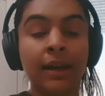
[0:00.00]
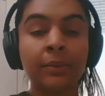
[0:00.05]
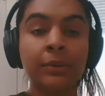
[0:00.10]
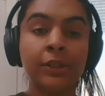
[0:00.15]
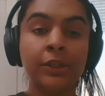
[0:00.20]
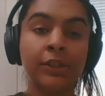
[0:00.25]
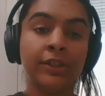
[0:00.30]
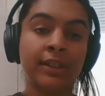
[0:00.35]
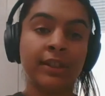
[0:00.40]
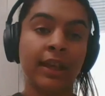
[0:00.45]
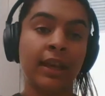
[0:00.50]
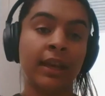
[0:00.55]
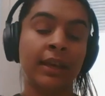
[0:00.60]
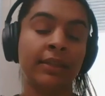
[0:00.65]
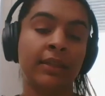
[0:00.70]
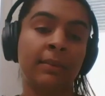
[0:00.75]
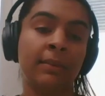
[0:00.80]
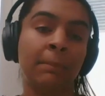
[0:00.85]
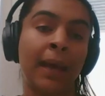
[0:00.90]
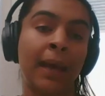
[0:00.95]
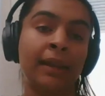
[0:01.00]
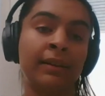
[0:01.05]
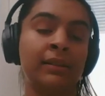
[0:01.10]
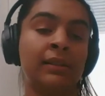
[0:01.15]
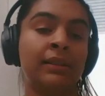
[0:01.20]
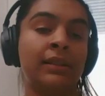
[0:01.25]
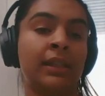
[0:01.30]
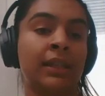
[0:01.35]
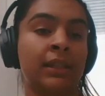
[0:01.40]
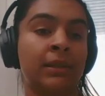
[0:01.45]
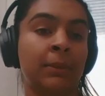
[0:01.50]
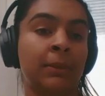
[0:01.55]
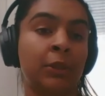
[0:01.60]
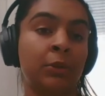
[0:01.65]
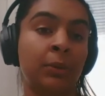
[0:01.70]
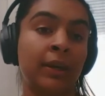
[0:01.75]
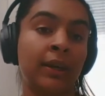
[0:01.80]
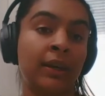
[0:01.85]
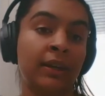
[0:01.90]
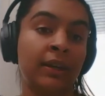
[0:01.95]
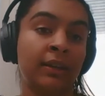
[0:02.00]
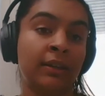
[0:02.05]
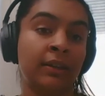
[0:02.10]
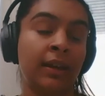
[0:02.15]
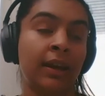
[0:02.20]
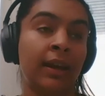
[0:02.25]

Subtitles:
would you say the balance is between